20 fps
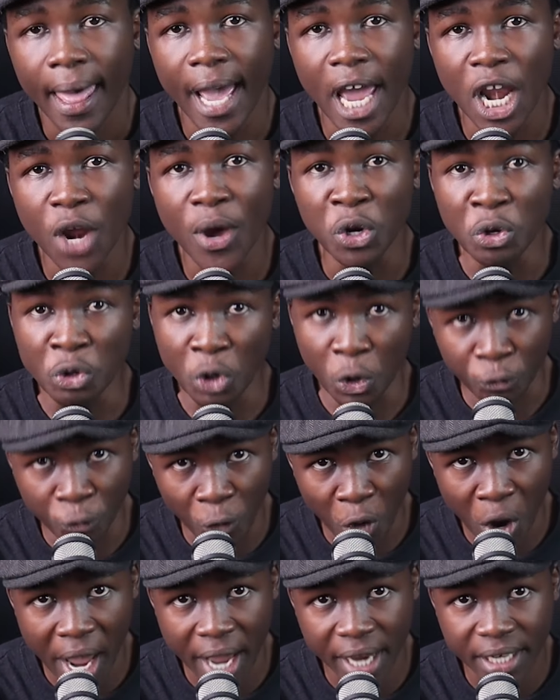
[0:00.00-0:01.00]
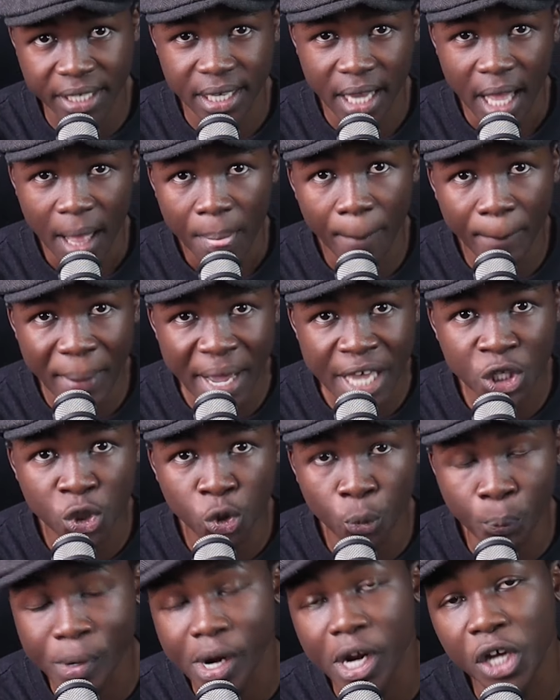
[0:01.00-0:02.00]
Anyway, do not forget, the best
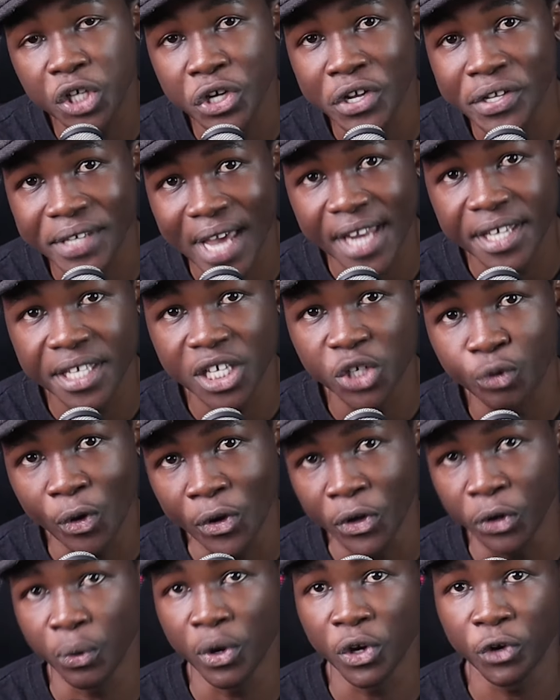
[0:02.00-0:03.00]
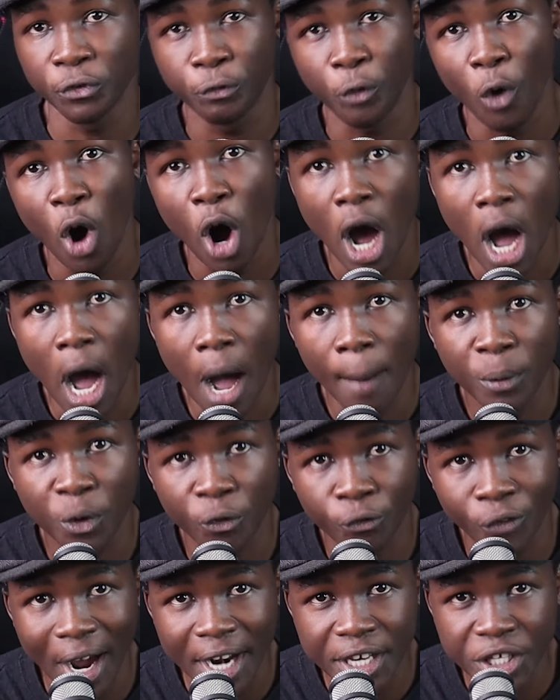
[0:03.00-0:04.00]
two prediction sites in 2024
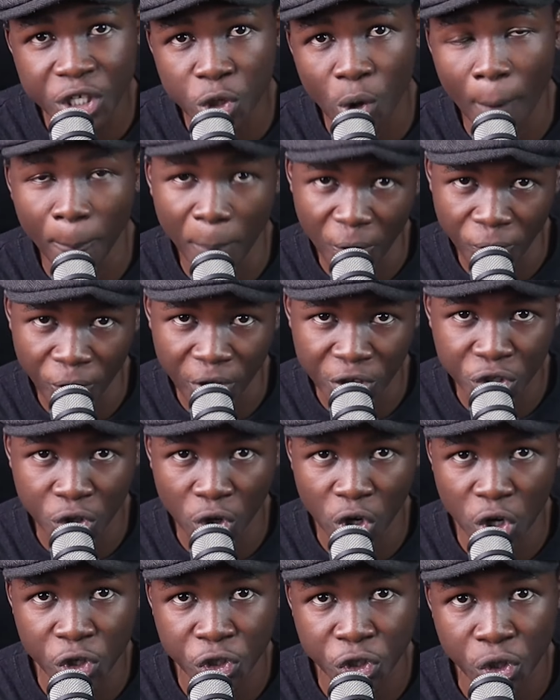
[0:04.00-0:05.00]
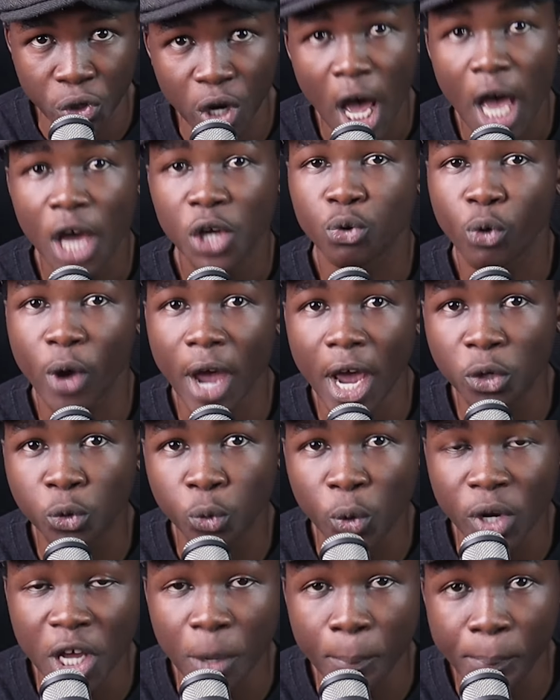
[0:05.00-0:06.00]
provides you a perfect solution to get
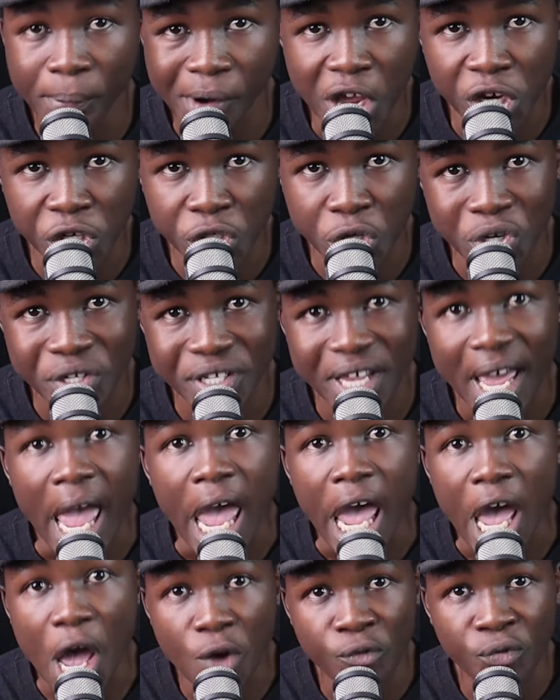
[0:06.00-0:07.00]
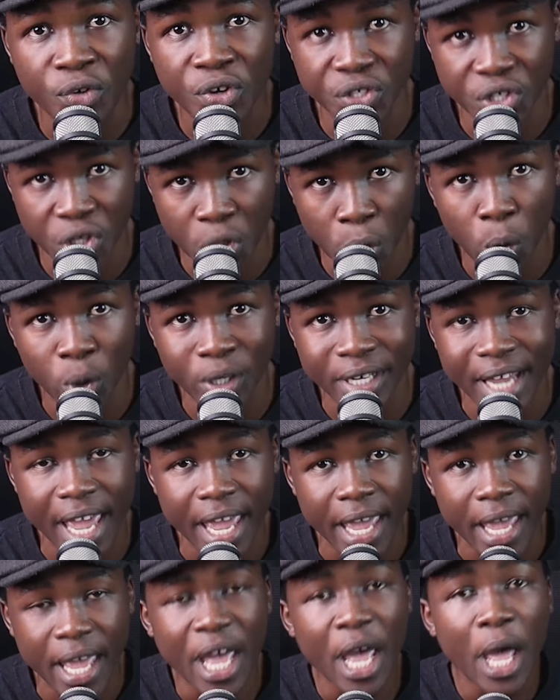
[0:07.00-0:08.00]
winning predictions every single
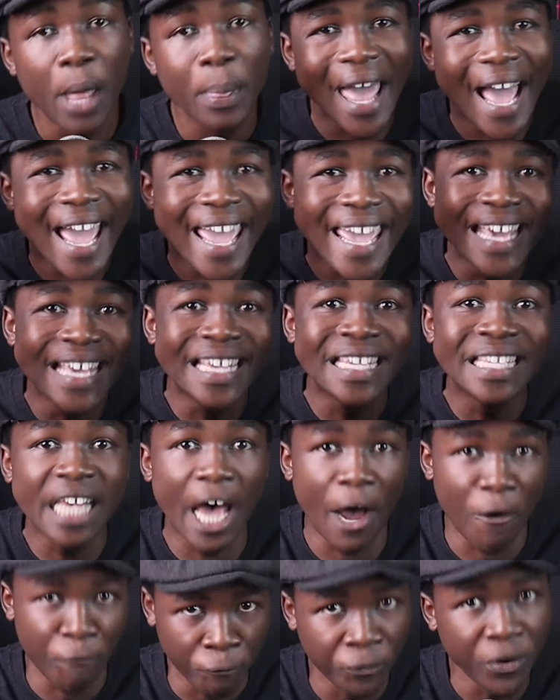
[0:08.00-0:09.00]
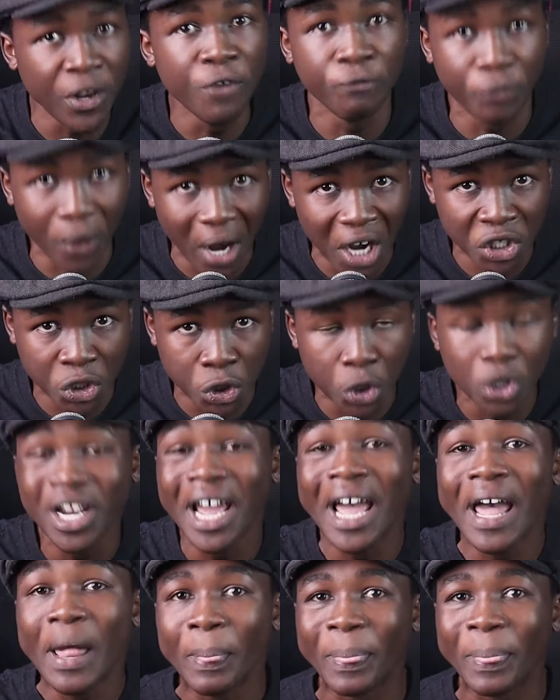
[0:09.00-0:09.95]
day. There is a free version.